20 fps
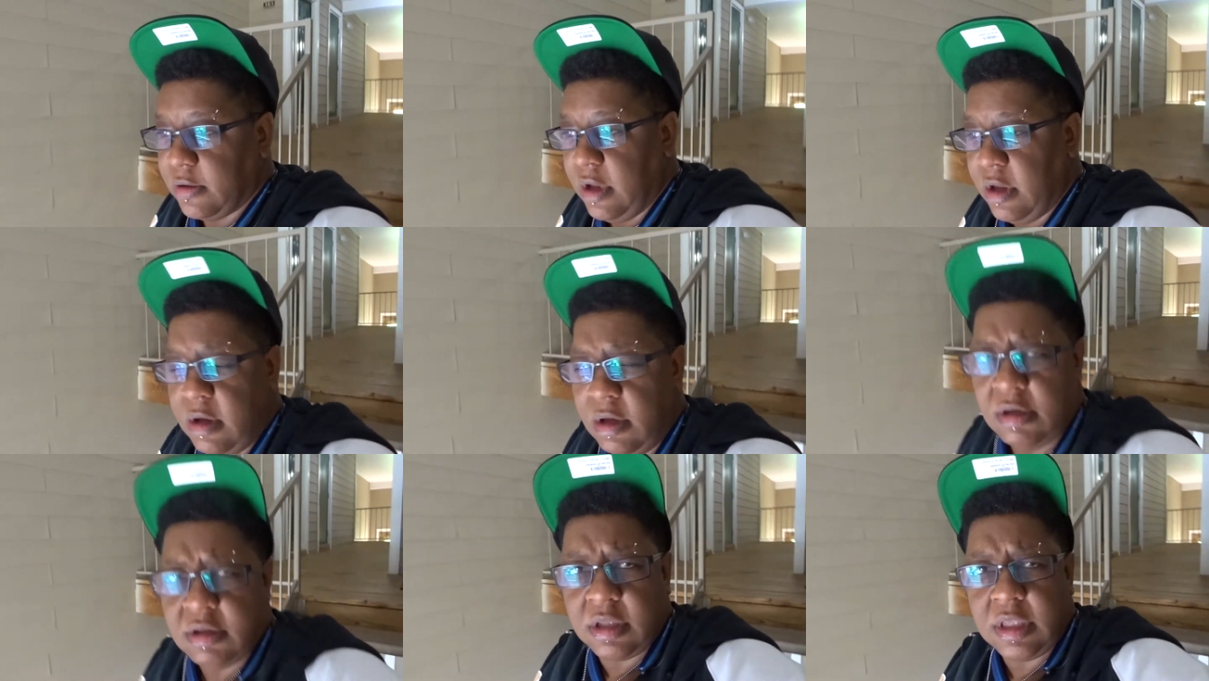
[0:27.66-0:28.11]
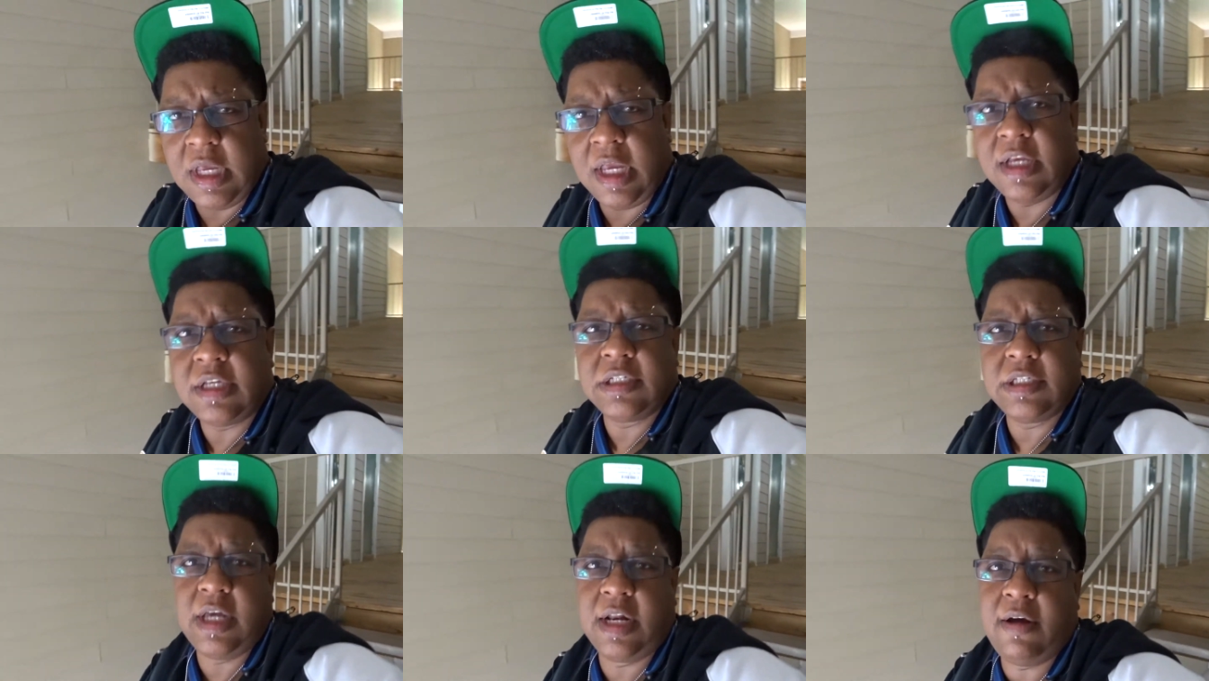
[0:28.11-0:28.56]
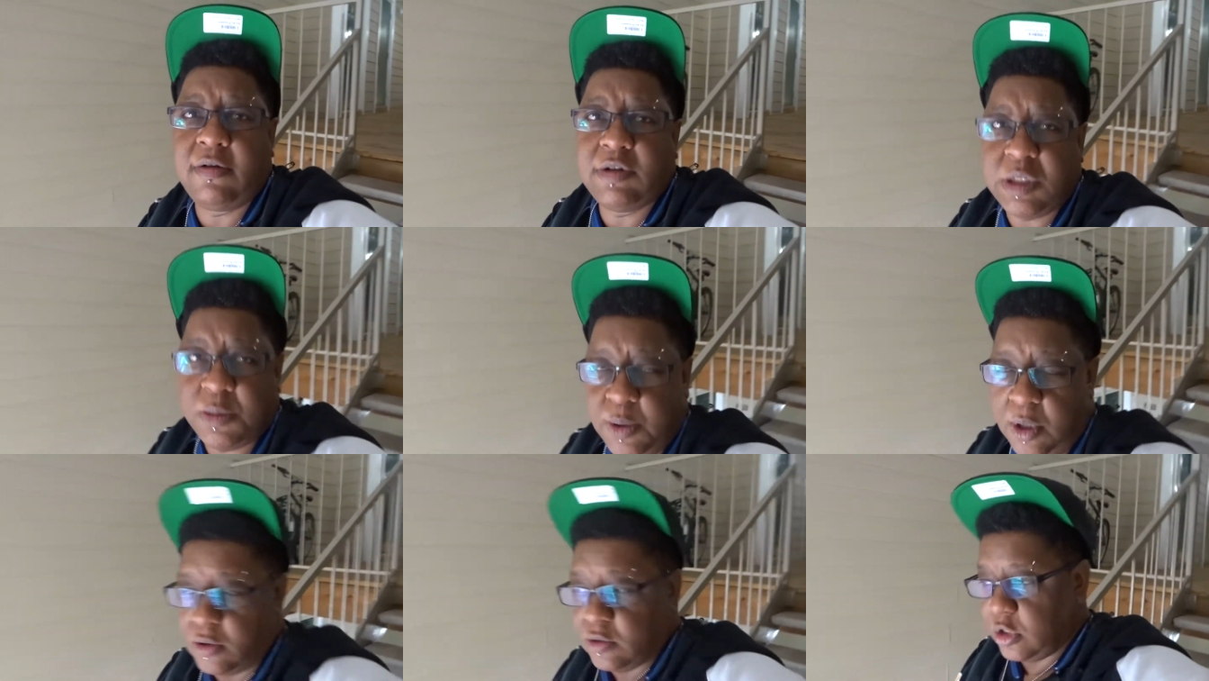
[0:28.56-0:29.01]
of things that I was
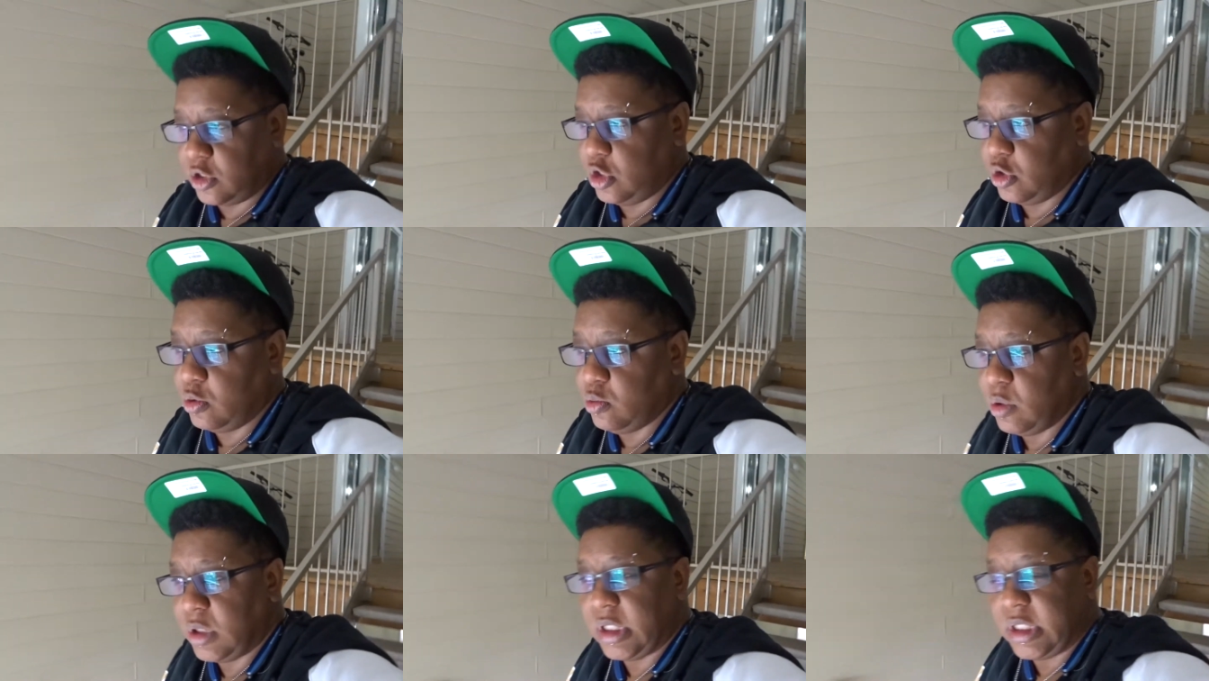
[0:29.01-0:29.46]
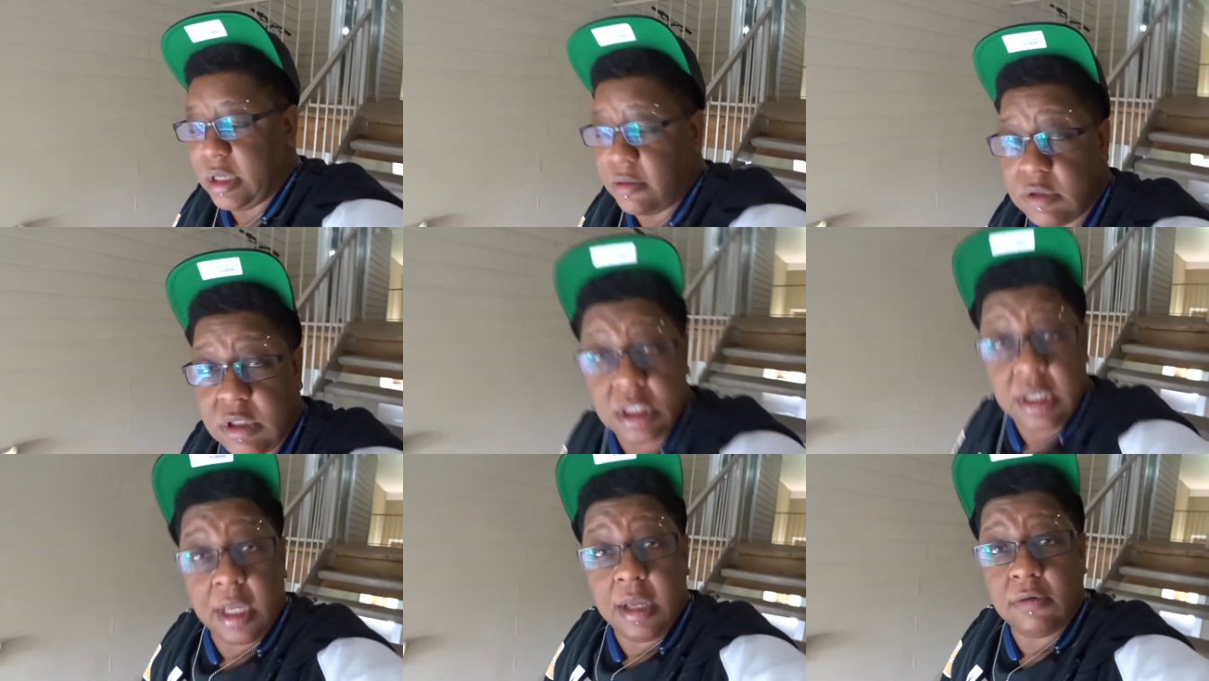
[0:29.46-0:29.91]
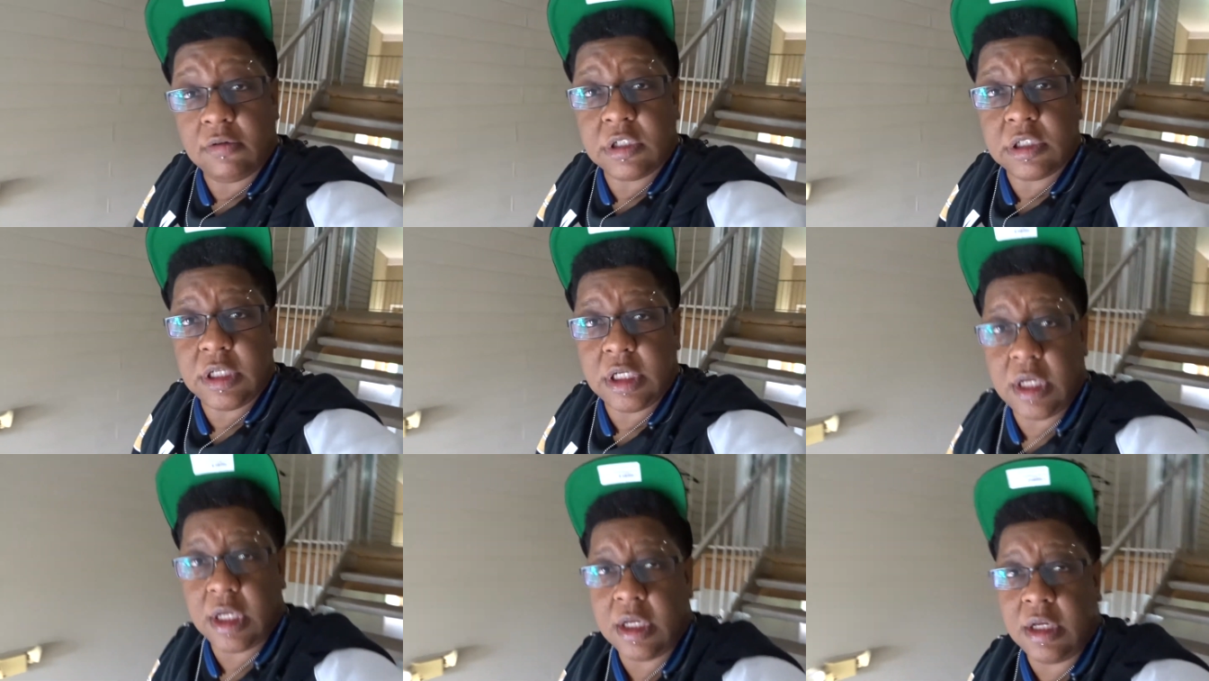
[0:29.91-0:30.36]
supposed to do because I was down
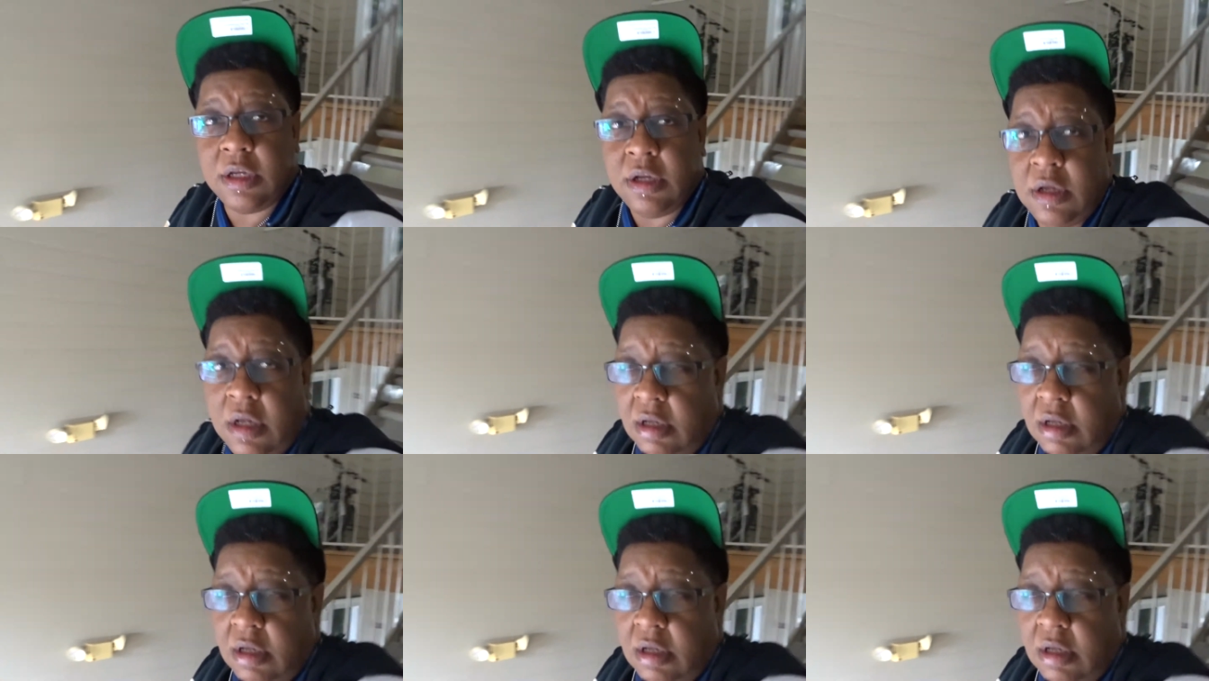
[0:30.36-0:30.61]
sick.